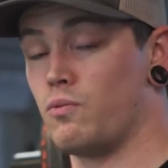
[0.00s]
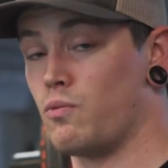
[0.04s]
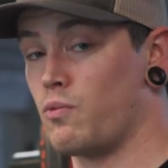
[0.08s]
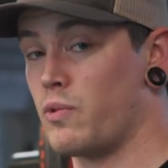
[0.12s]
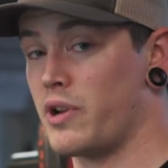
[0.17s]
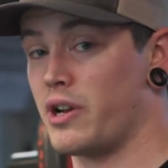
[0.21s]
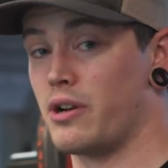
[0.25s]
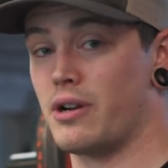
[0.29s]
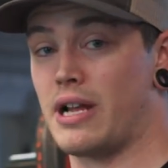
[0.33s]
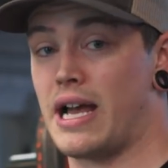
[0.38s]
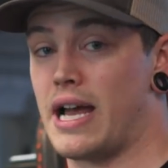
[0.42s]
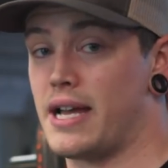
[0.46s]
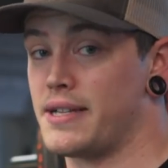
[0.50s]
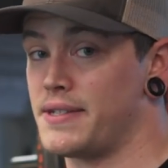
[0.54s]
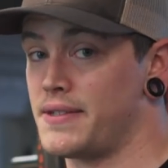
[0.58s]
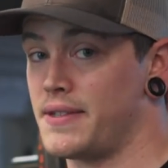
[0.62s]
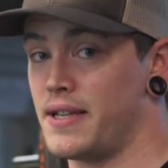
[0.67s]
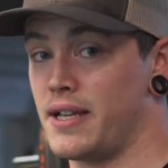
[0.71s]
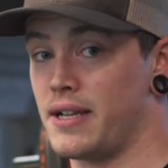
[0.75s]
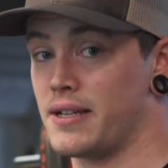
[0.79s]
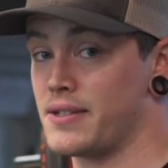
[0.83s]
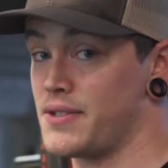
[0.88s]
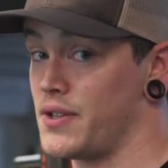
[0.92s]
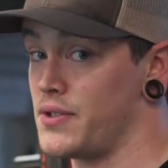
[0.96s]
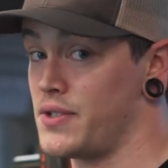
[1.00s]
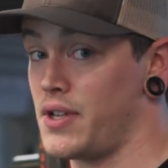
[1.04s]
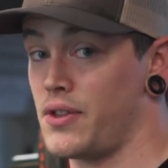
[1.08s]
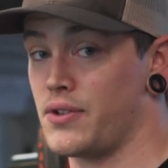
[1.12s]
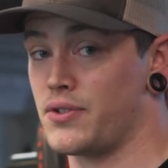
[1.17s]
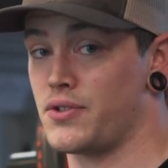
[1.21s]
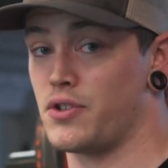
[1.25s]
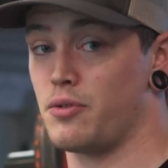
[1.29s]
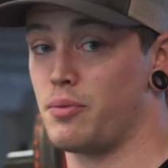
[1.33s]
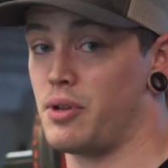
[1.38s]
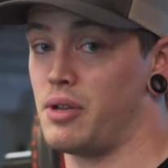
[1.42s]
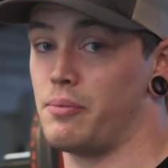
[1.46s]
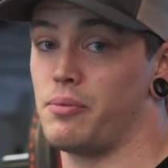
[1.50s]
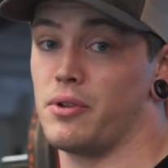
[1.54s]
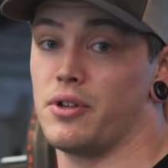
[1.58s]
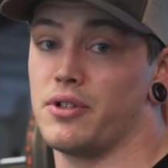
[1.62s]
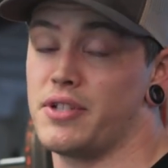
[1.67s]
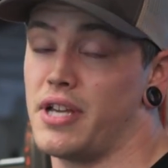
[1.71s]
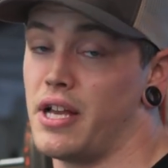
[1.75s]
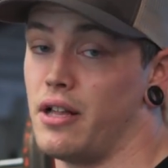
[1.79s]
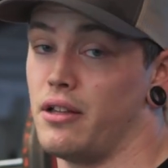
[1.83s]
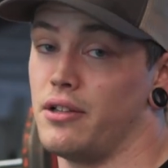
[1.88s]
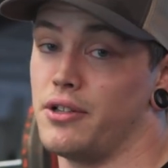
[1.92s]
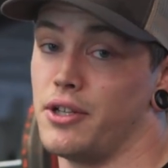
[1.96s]
weird ass things those other two people are
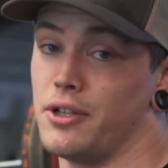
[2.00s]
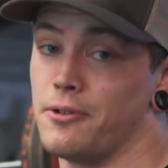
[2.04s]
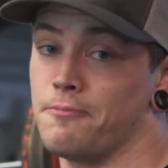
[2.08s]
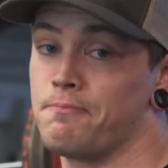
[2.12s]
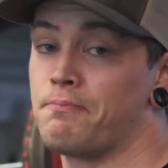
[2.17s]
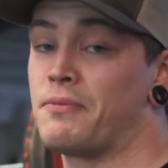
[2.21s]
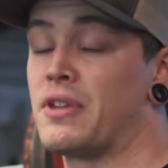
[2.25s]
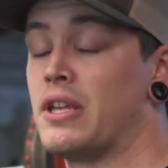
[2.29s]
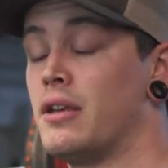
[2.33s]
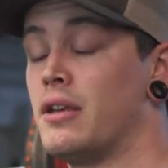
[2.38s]
telling you.